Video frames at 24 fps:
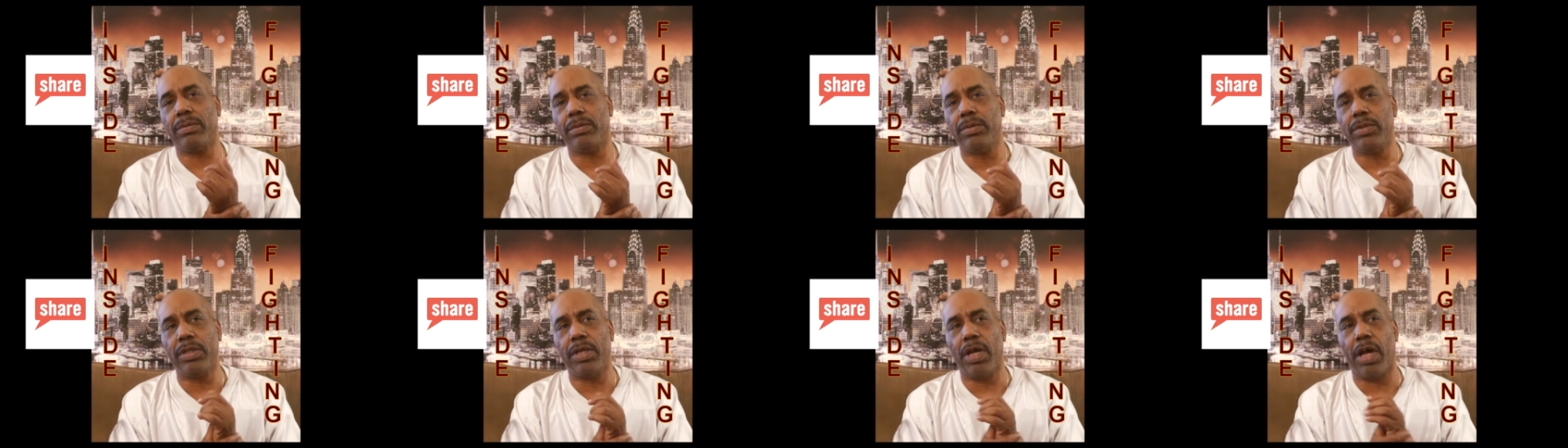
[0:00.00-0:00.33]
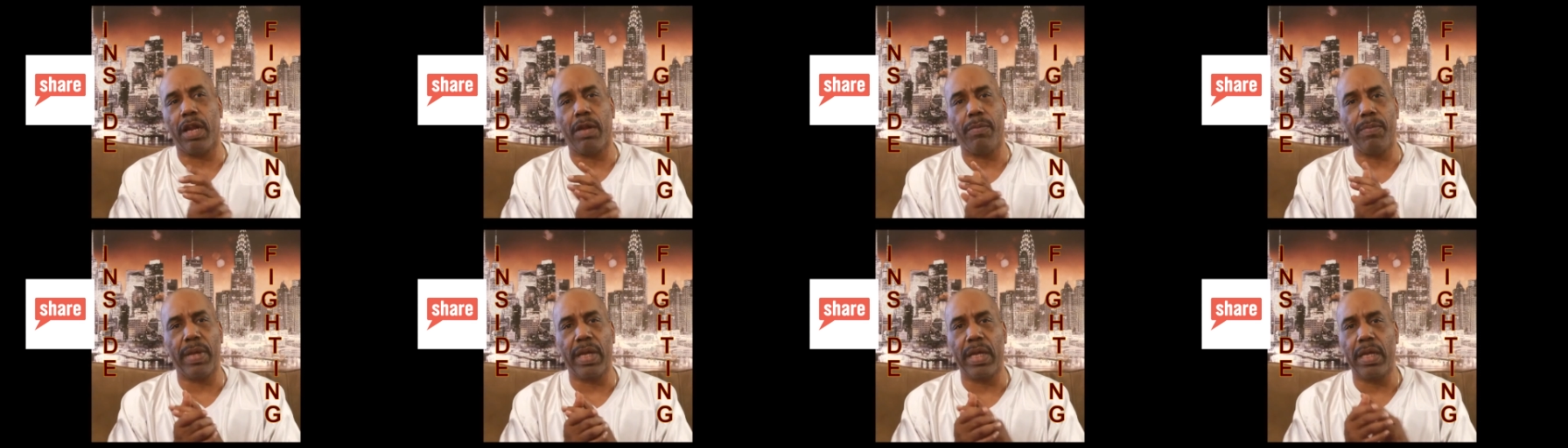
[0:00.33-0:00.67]
You know
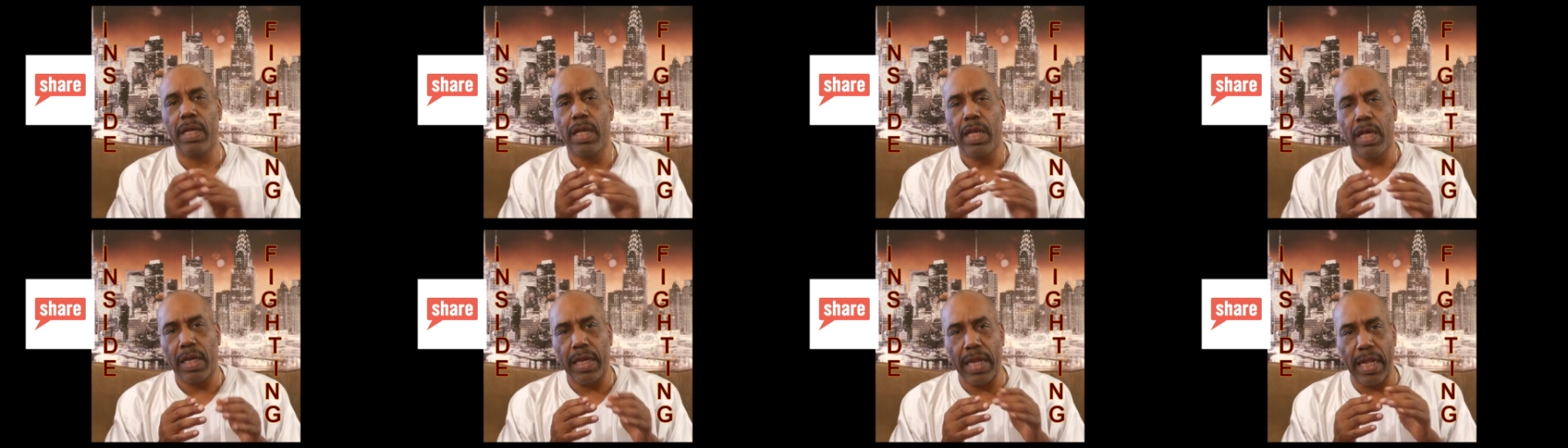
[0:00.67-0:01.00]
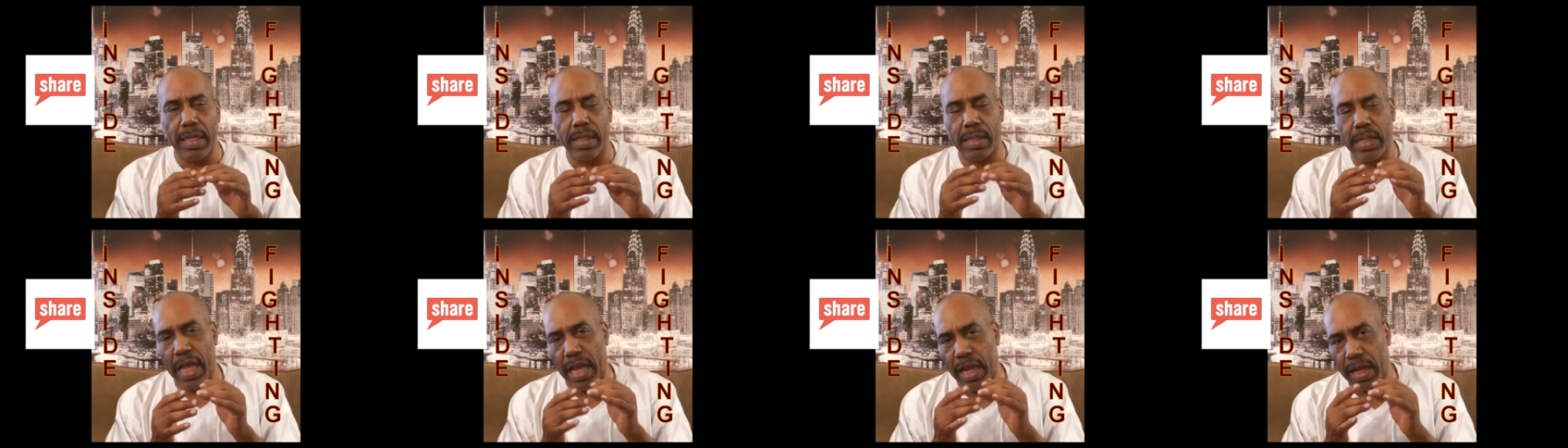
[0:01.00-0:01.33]
what I mean?
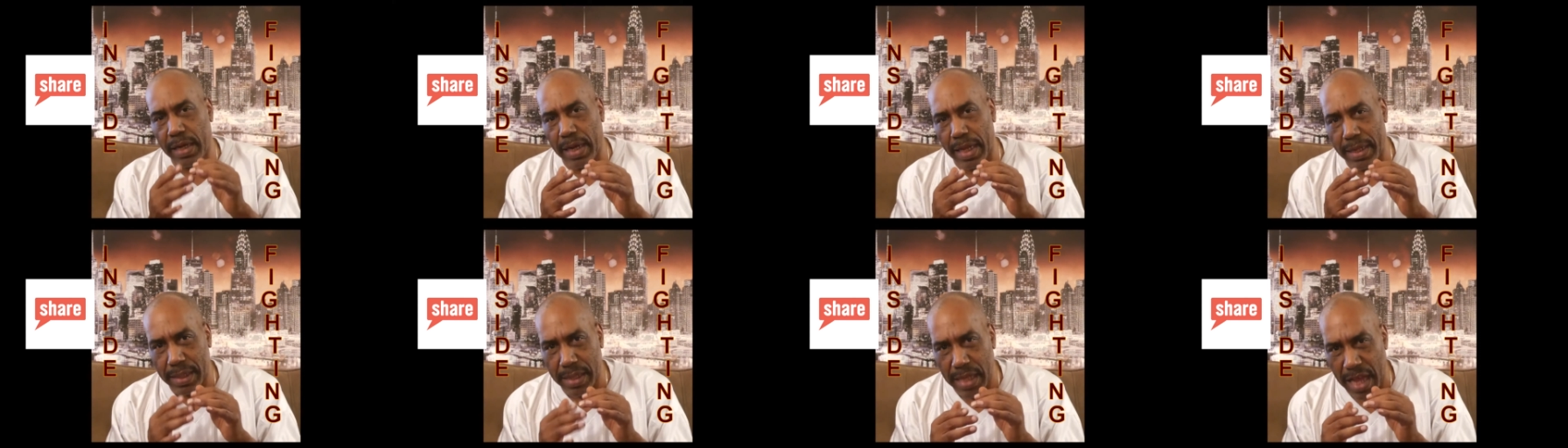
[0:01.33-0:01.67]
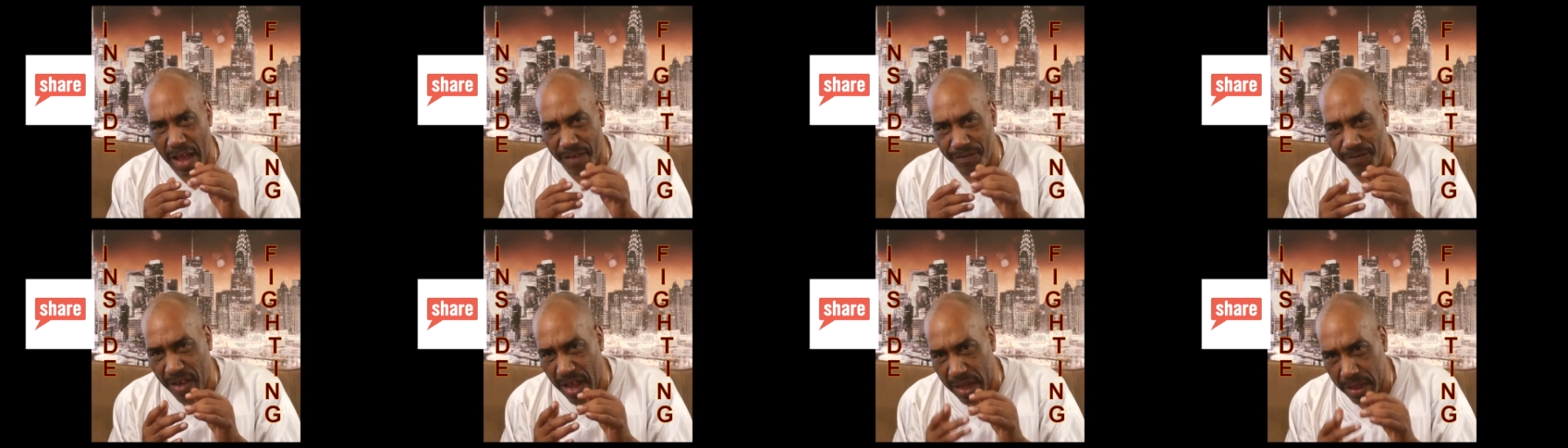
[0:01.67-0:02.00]
Let's say
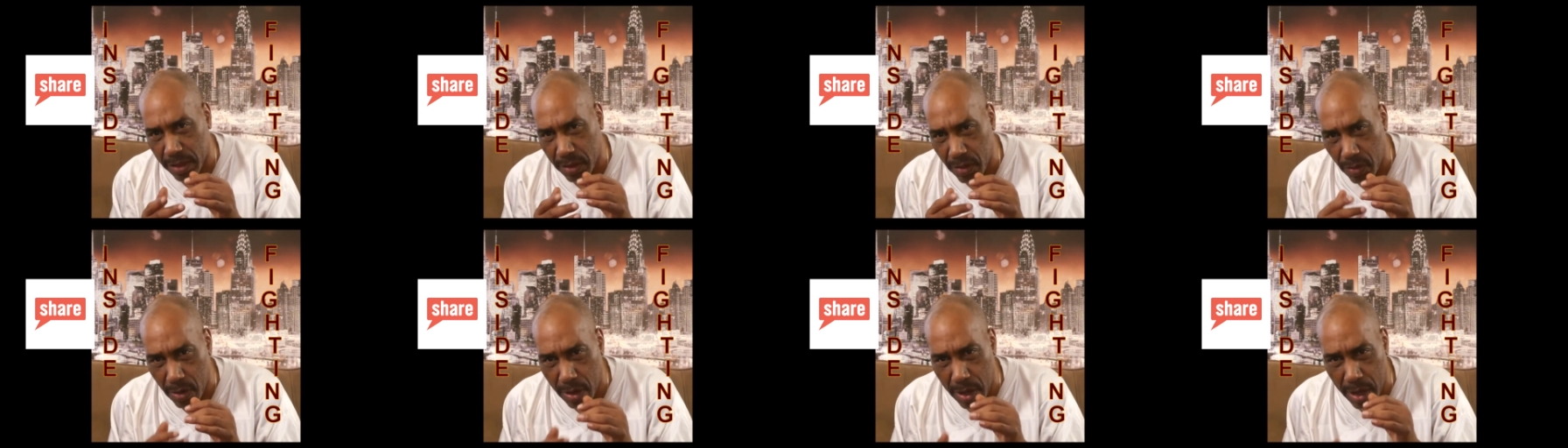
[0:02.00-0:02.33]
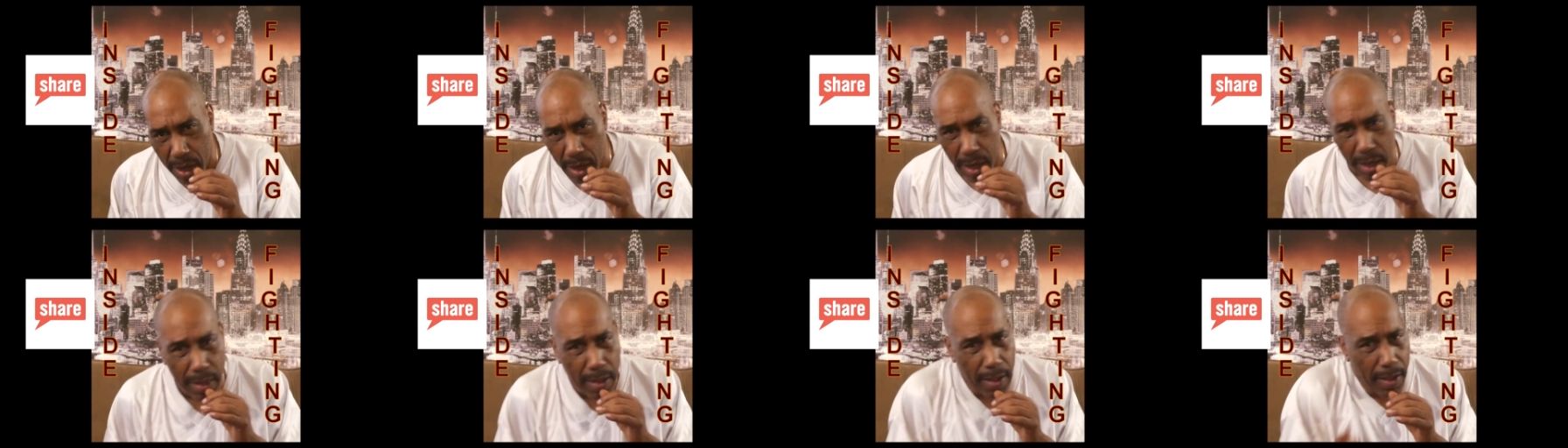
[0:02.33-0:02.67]
if I
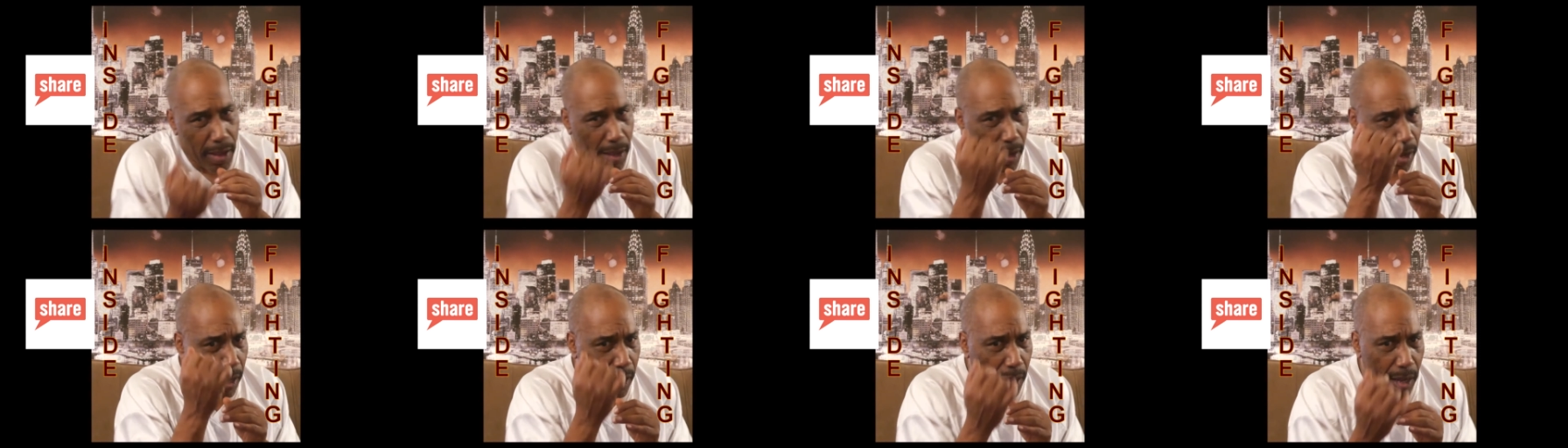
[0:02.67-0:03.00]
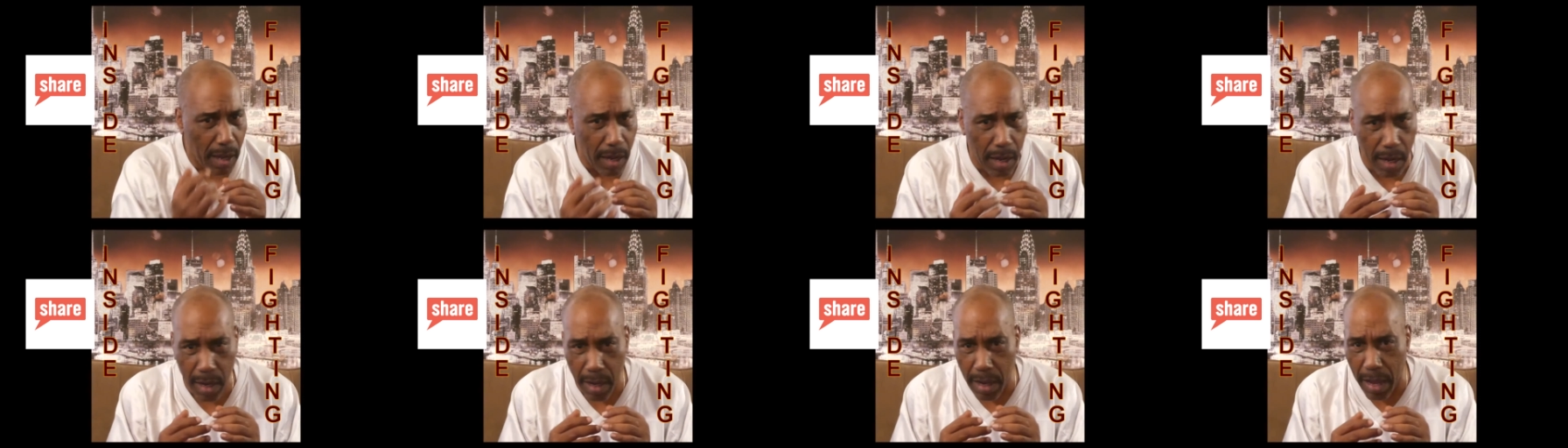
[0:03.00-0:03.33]
throw
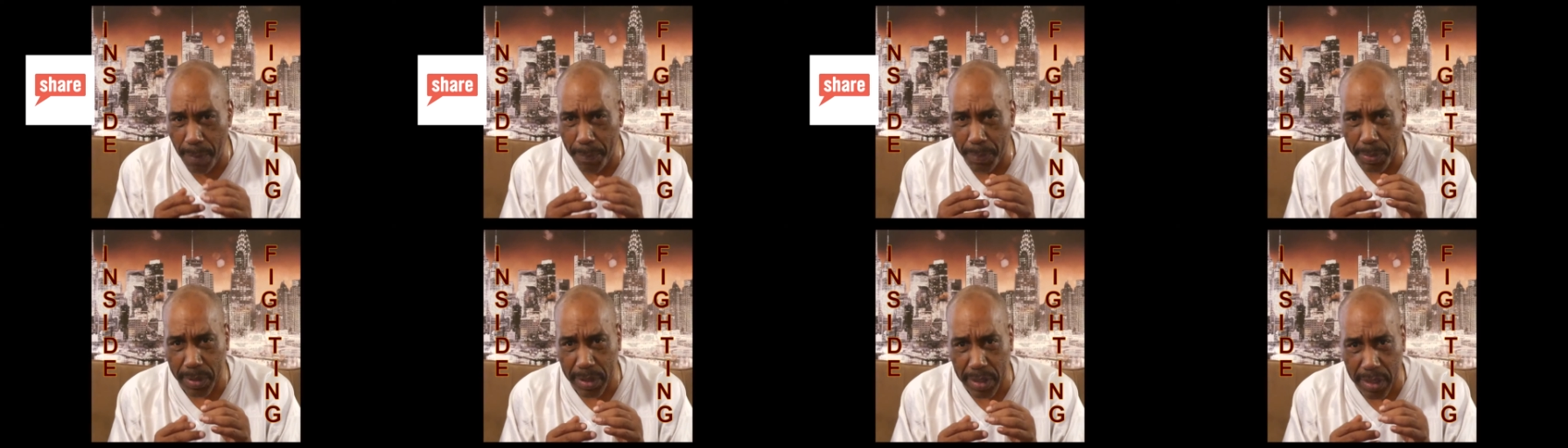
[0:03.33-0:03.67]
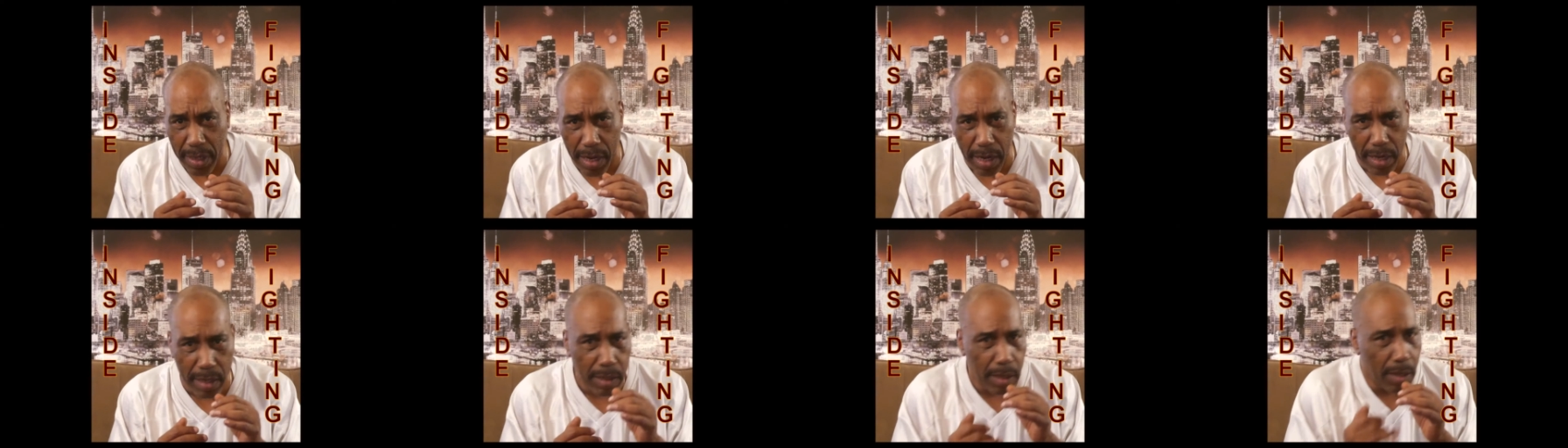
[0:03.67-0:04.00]
a
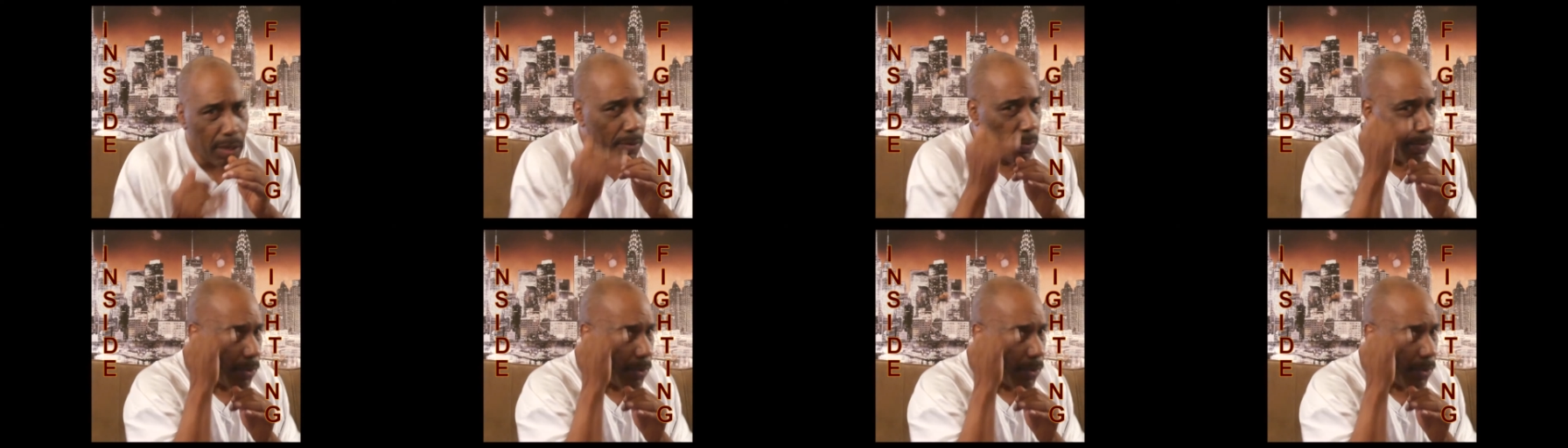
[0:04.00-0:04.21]
uppercut,